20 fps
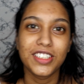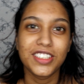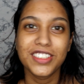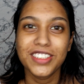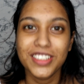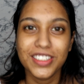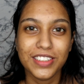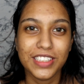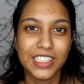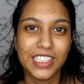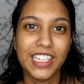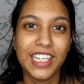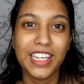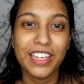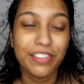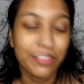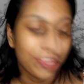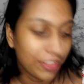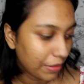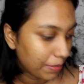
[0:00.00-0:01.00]
use
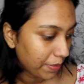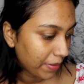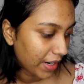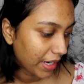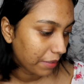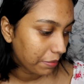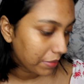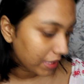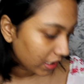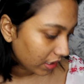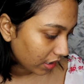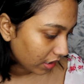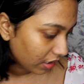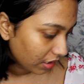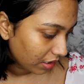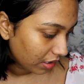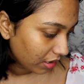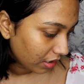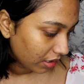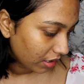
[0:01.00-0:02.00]
today for priming.
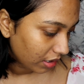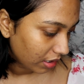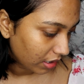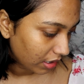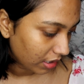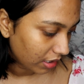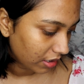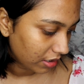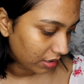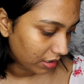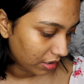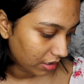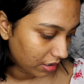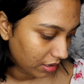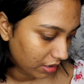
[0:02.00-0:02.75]
And